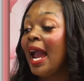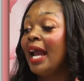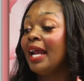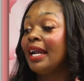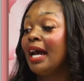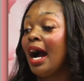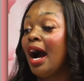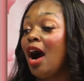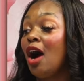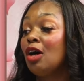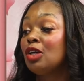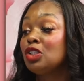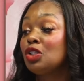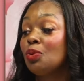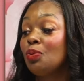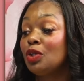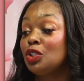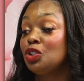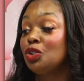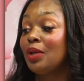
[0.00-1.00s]
And I
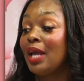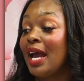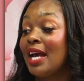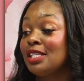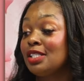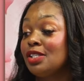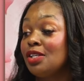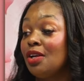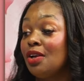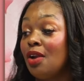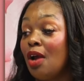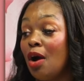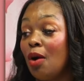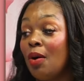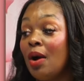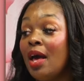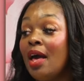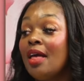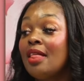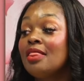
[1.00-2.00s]
also want you guys to
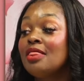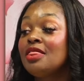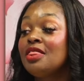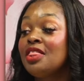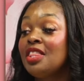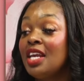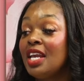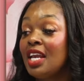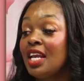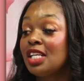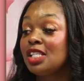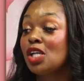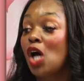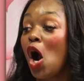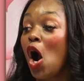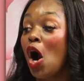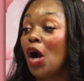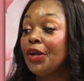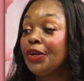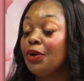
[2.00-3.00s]
know, these
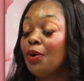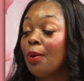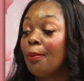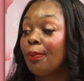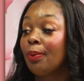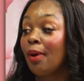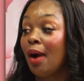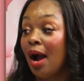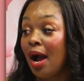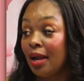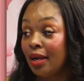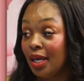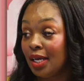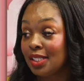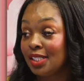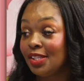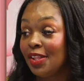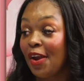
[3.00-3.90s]
are your products.